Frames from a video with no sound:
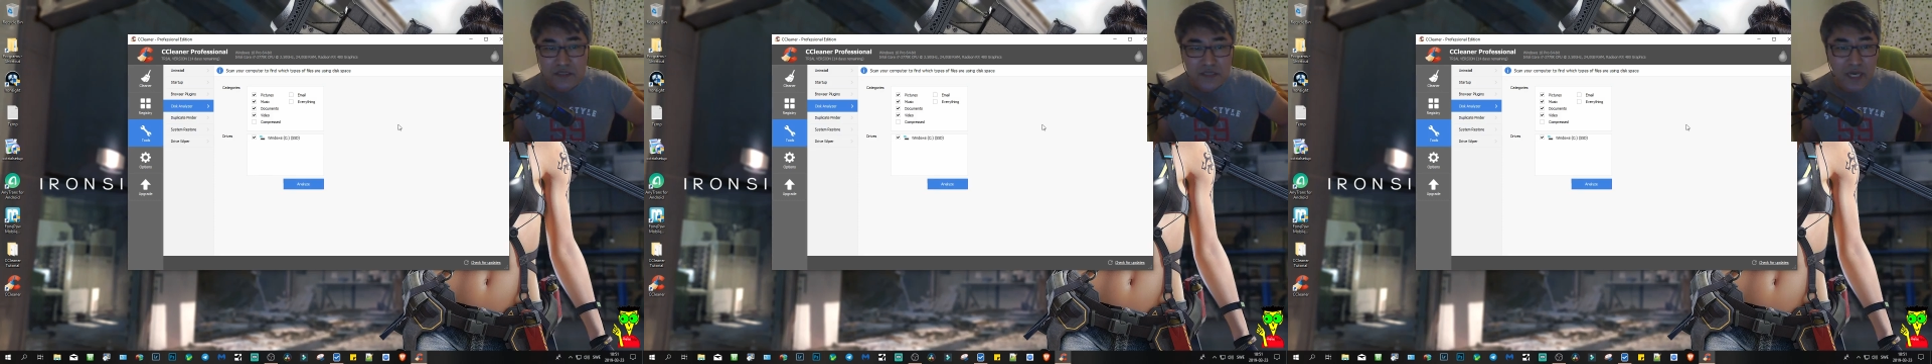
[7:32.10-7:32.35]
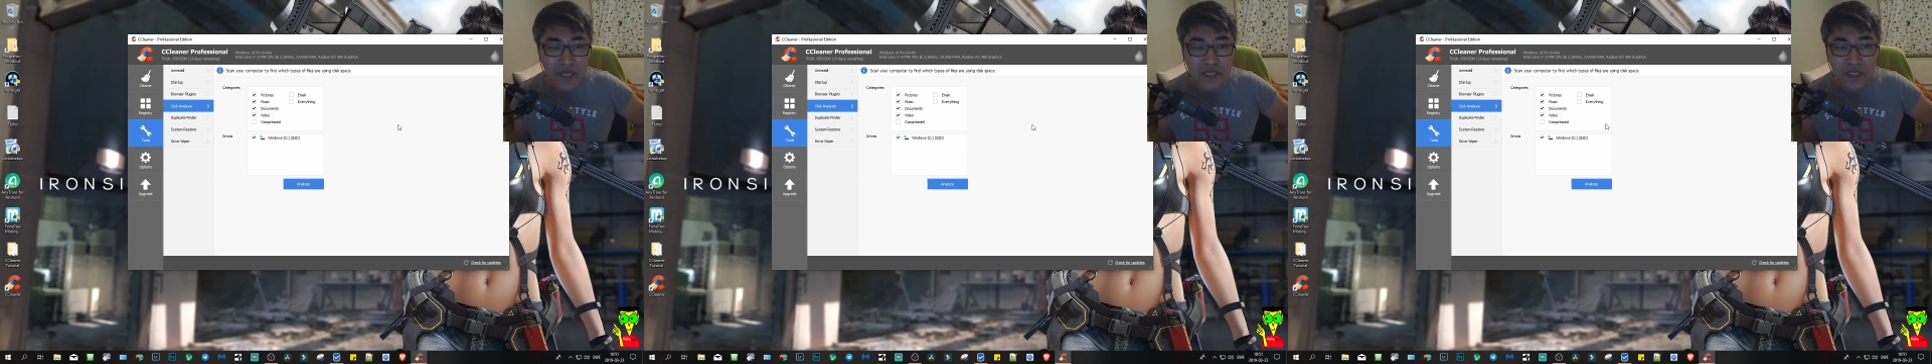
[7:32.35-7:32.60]

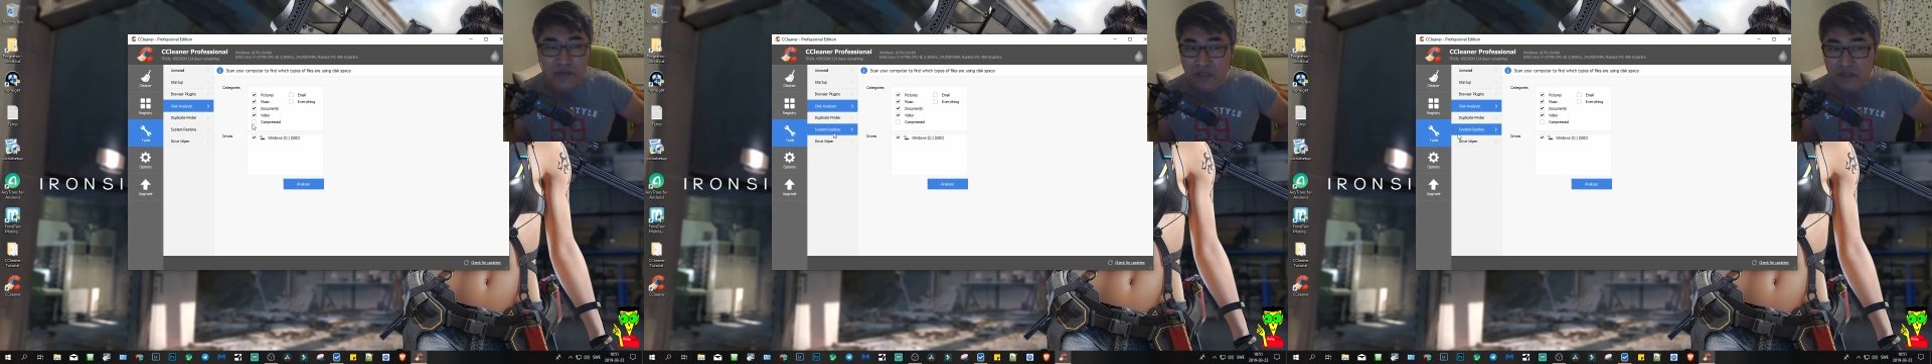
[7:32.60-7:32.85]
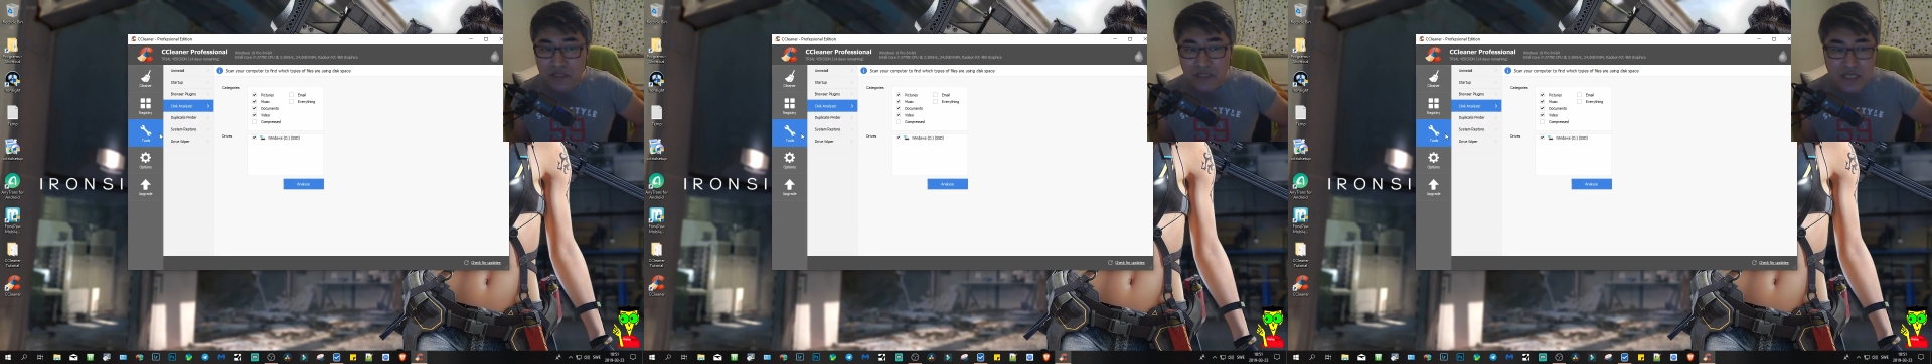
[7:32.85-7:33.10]
I never
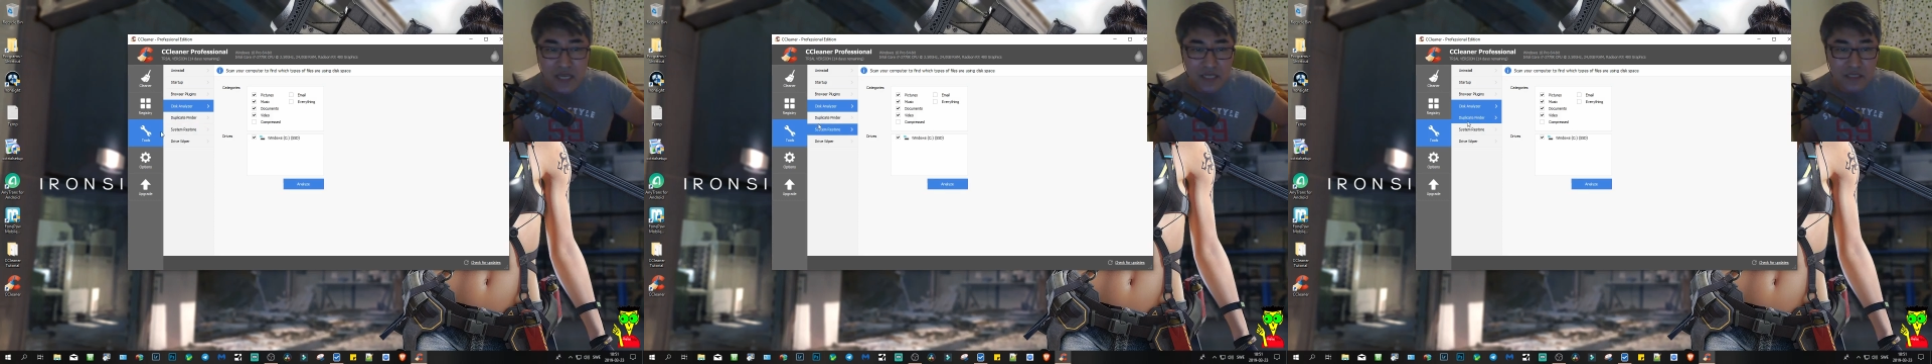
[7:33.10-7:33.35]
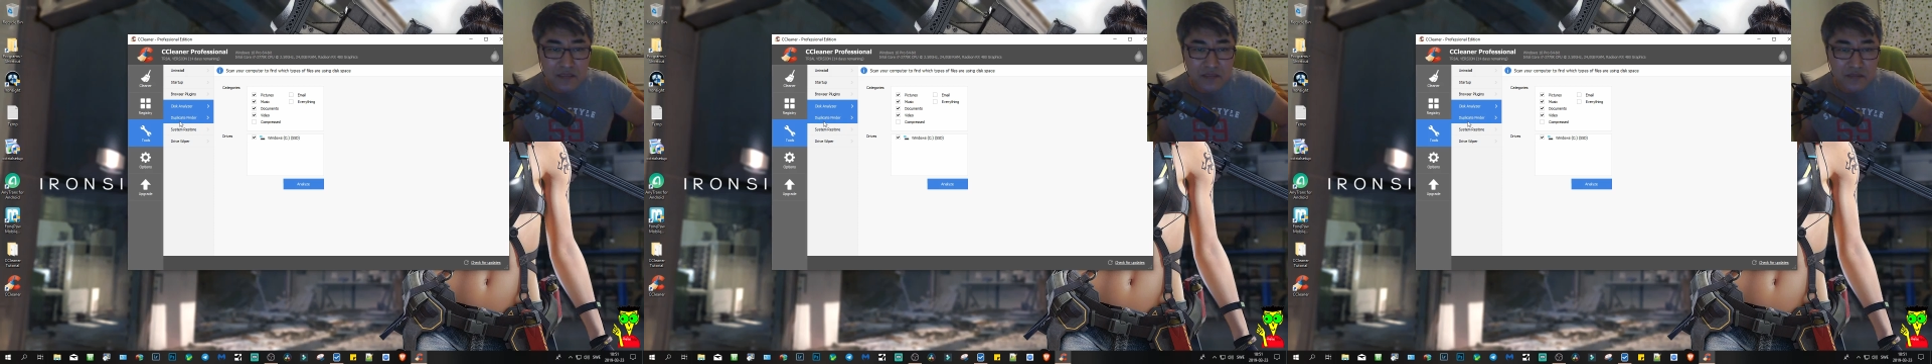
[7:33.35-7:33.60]
did
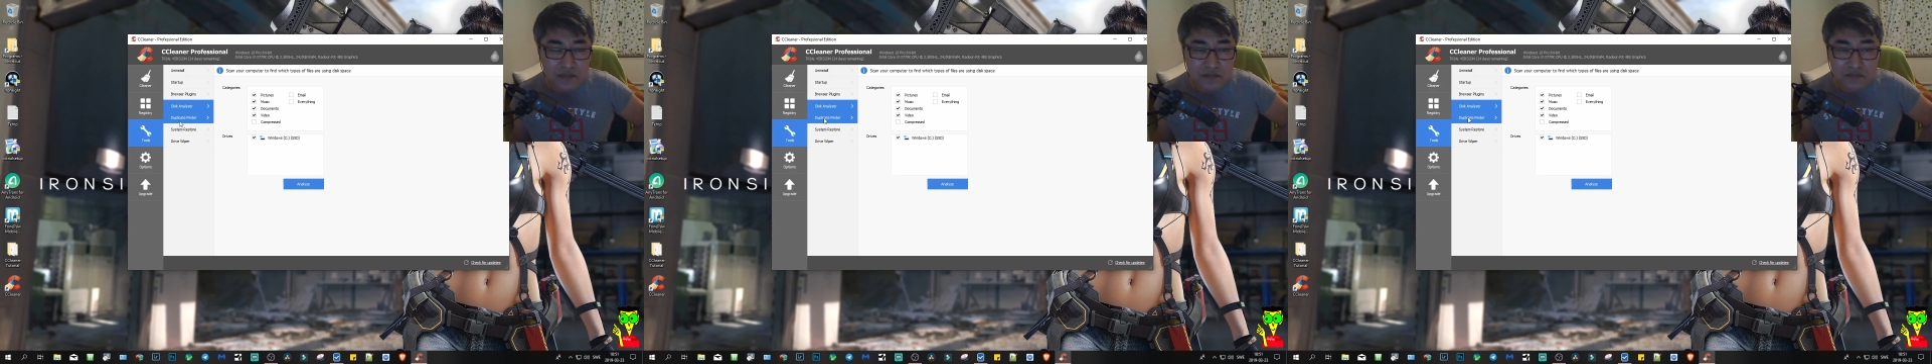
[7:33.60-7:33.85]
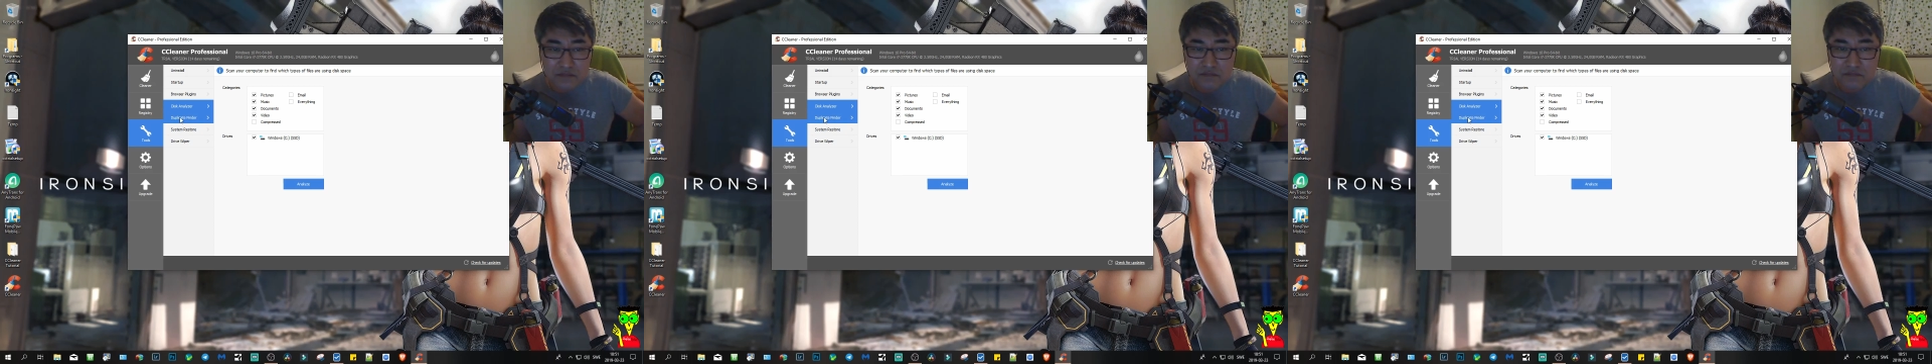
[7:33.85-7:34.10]
that.
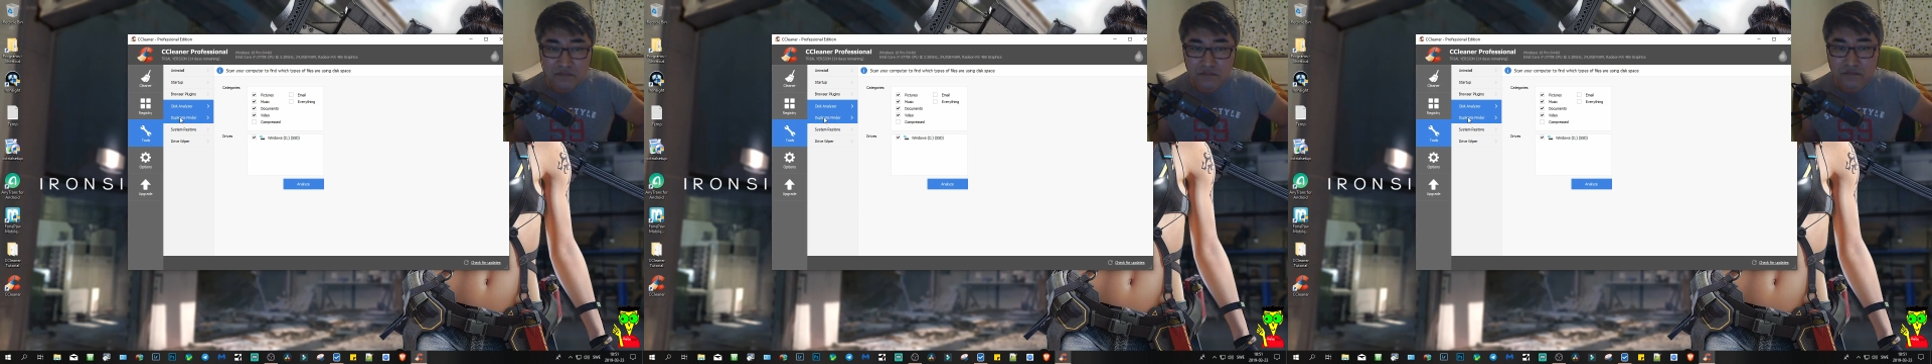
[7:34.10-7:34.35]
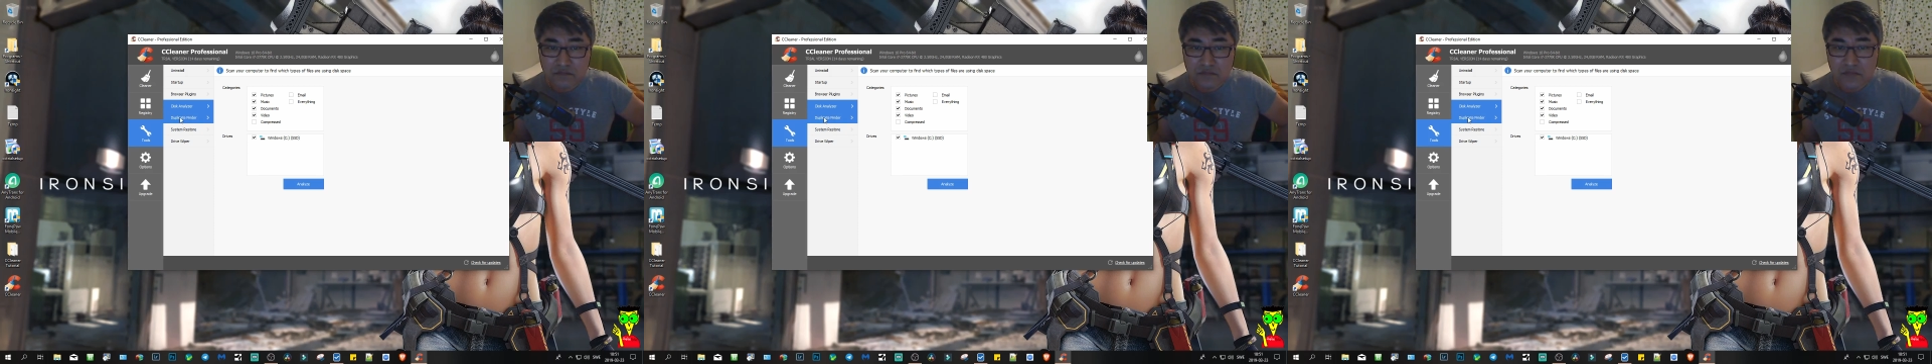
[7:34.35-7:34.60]

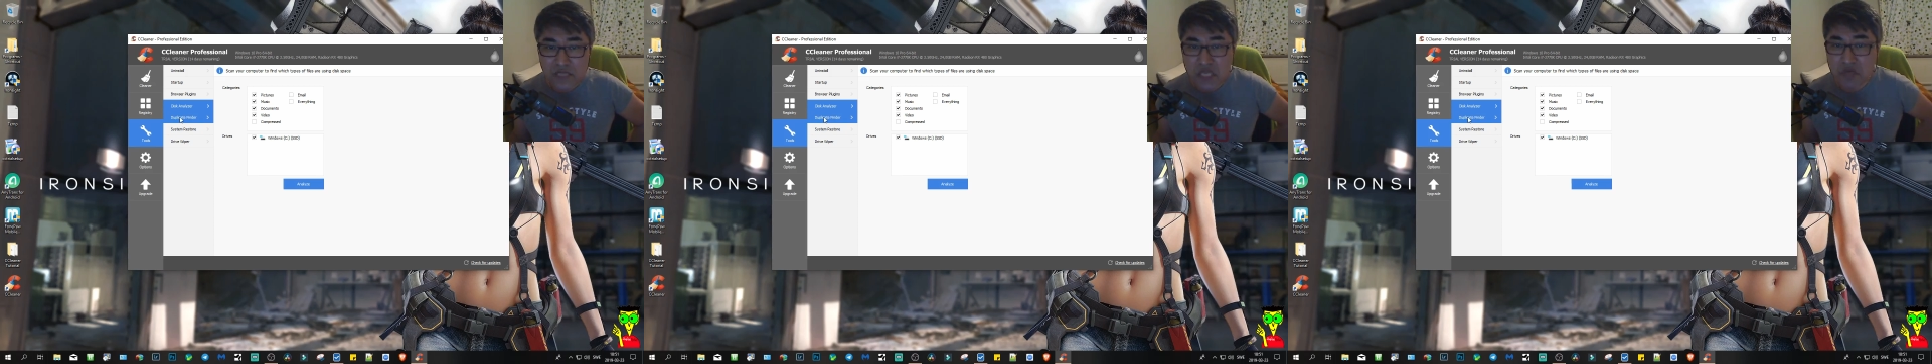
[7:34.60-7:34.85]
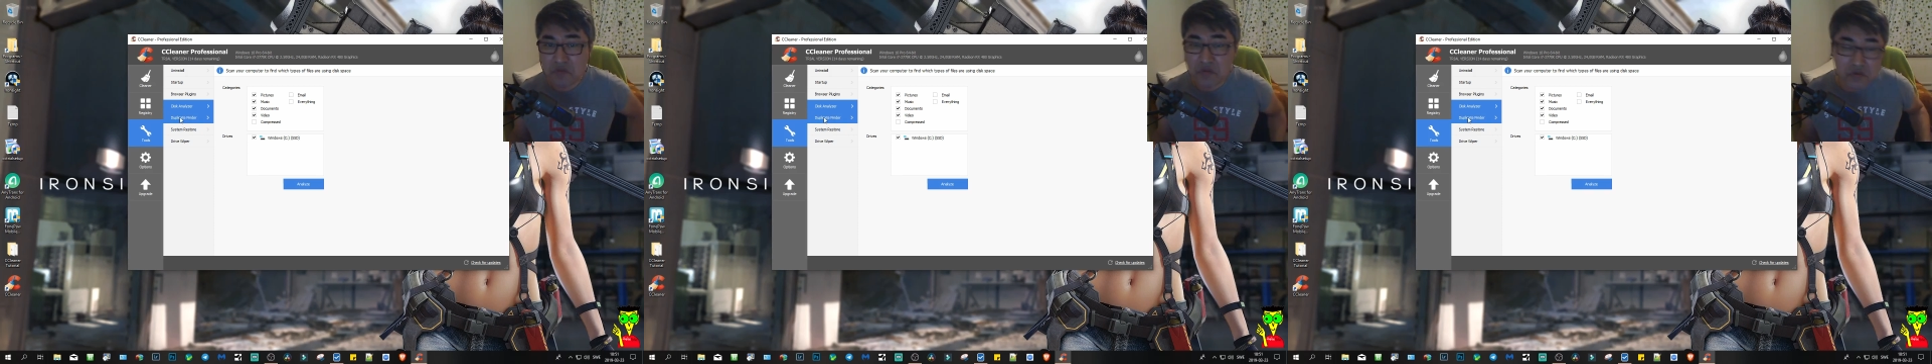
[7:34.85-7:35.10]

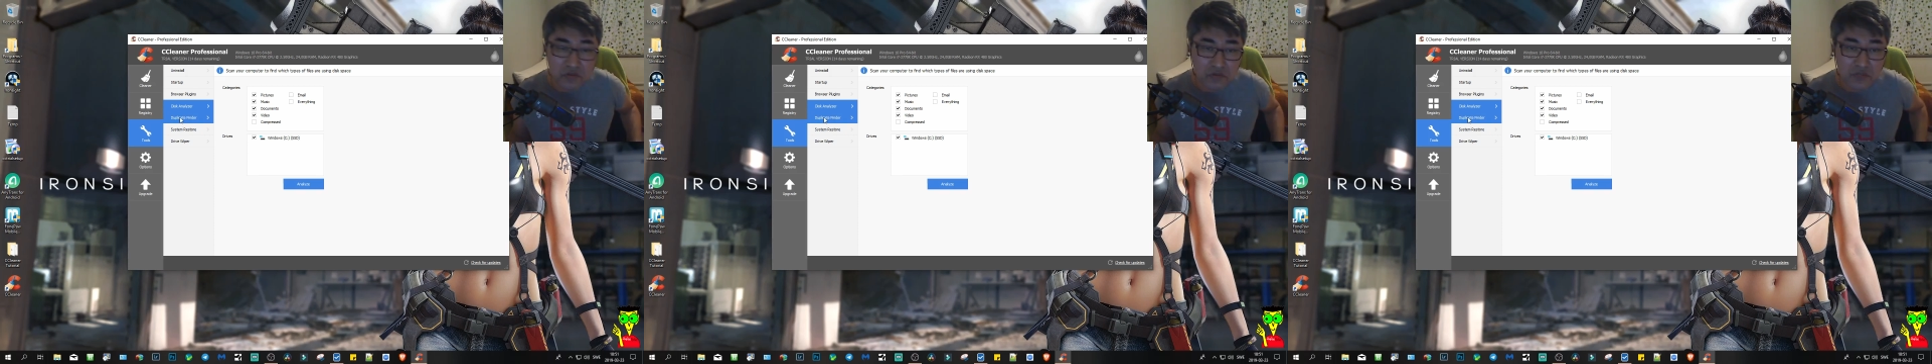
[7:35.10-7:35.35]
You don't do